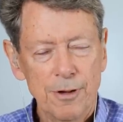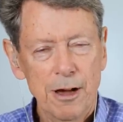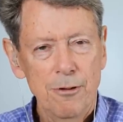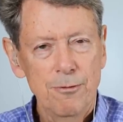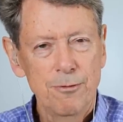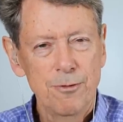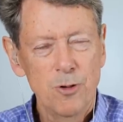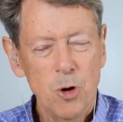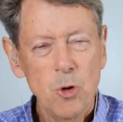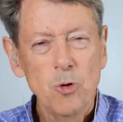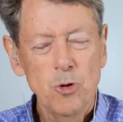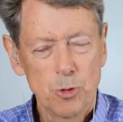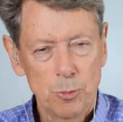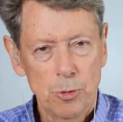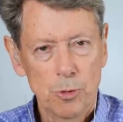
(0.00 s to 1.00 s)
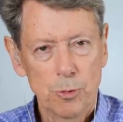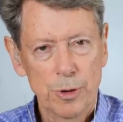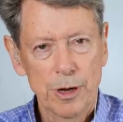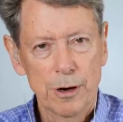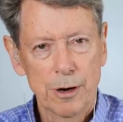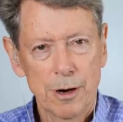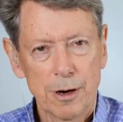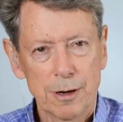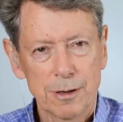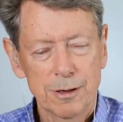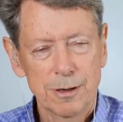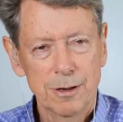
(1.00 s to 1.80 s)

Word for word: how vulnerable we are.